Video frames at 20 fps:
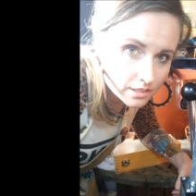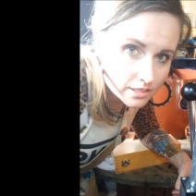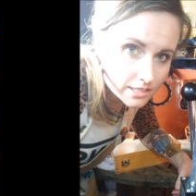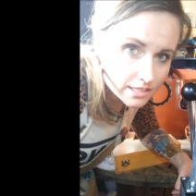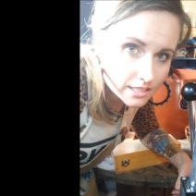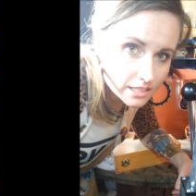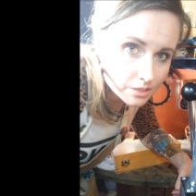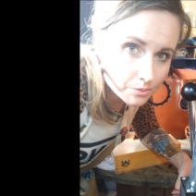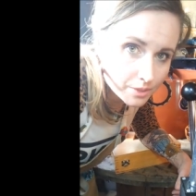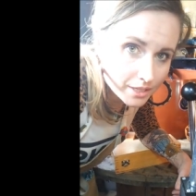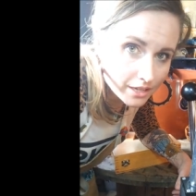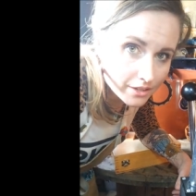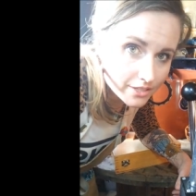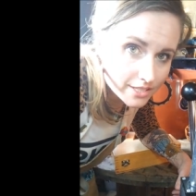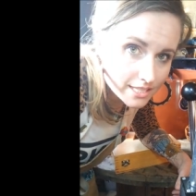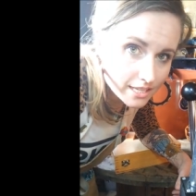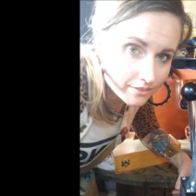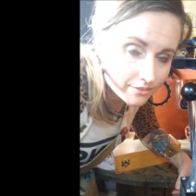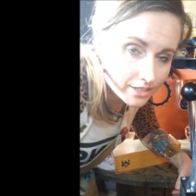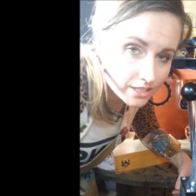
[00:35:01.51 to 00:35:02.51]
Did anyone
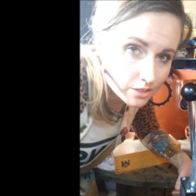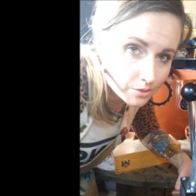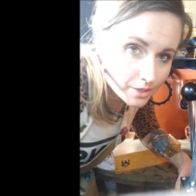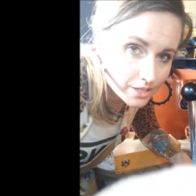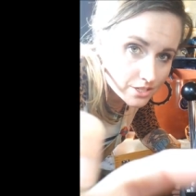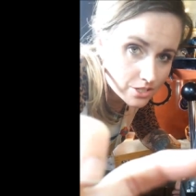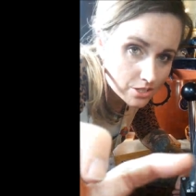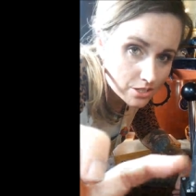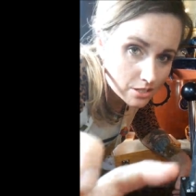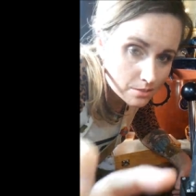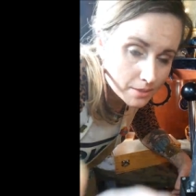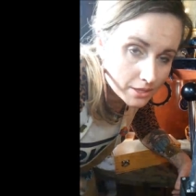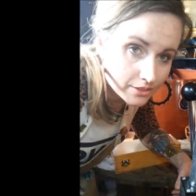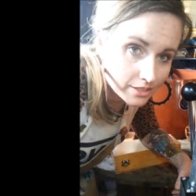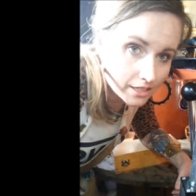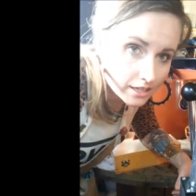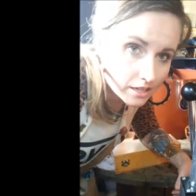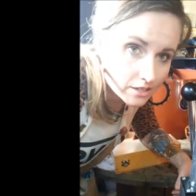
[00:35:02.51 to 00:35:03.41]
else have any questions about that?